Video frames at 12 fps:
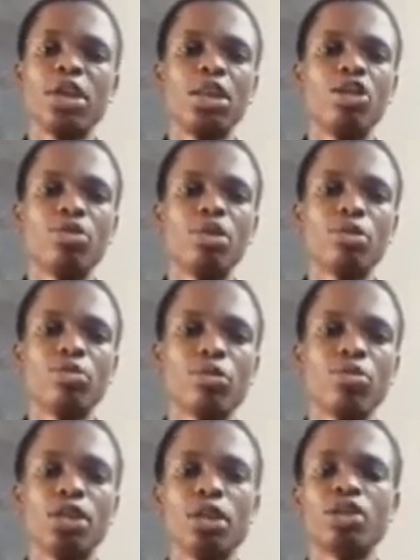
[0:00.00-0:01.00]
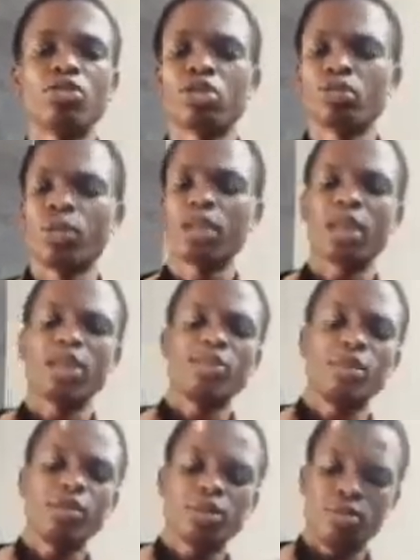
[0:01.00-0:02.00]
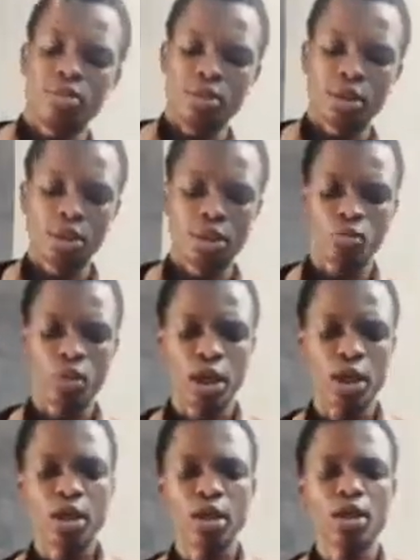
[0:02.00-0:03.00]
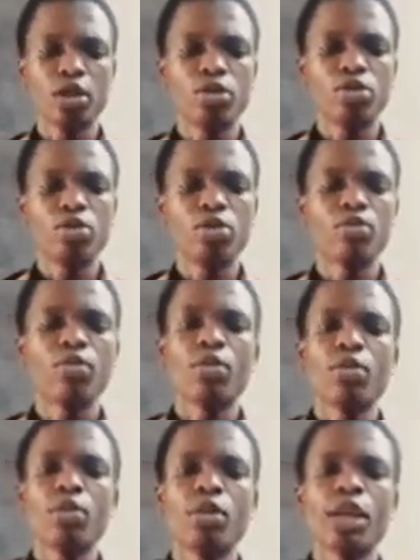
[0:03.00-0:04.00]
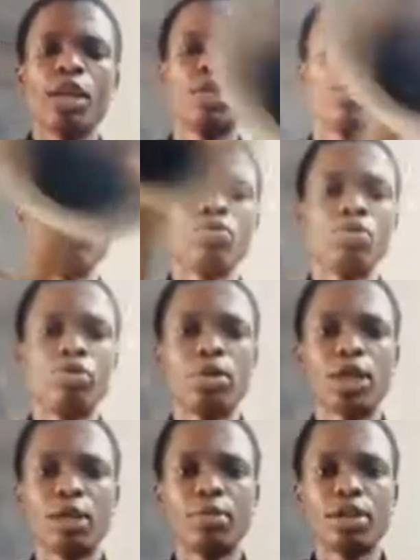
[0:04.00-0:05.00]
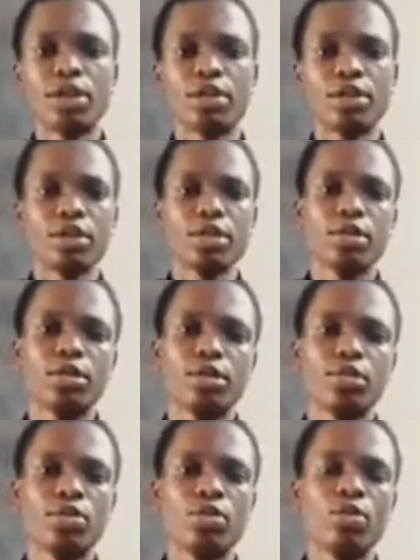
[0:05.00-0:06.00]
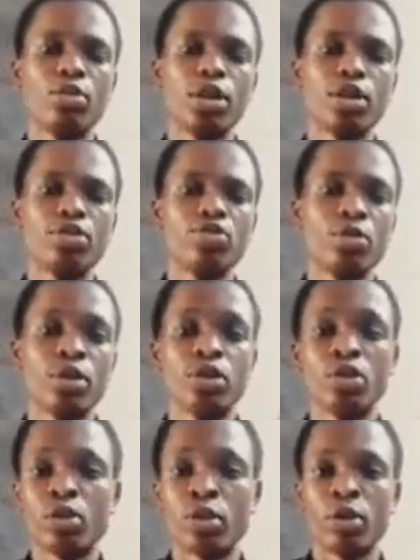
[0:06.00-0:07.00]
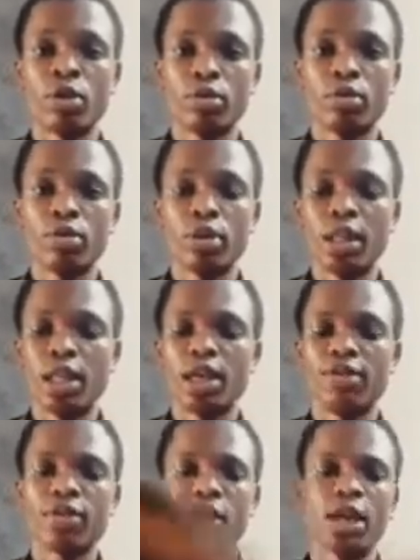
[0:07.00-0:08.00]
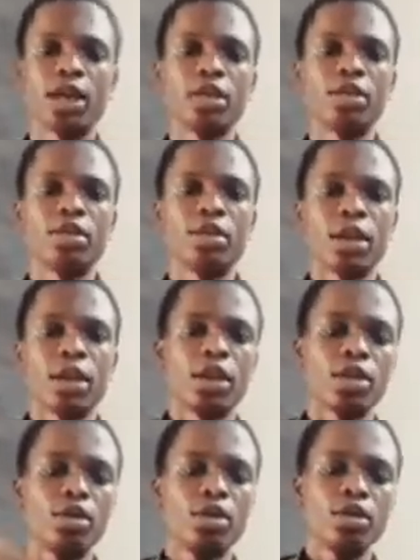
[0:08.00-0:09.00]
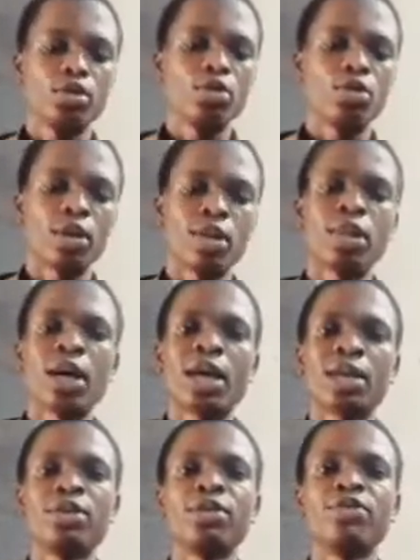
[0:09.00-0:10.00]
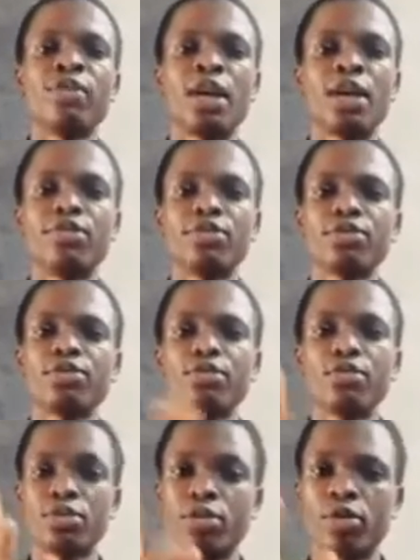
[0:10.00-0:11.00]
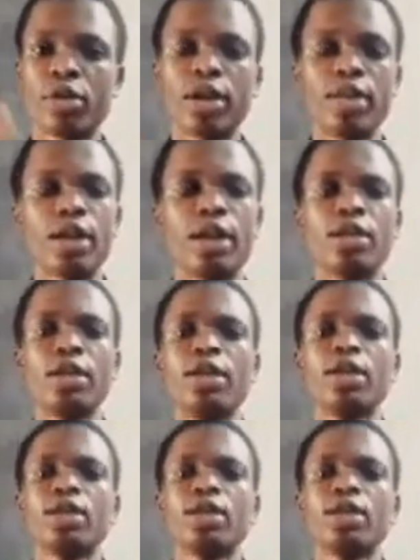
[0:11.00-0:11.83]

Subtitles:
There will be some complications. When I explain, you understand why. So then you grab it, you hold it with your left hand, then you attack this valve with your right hand.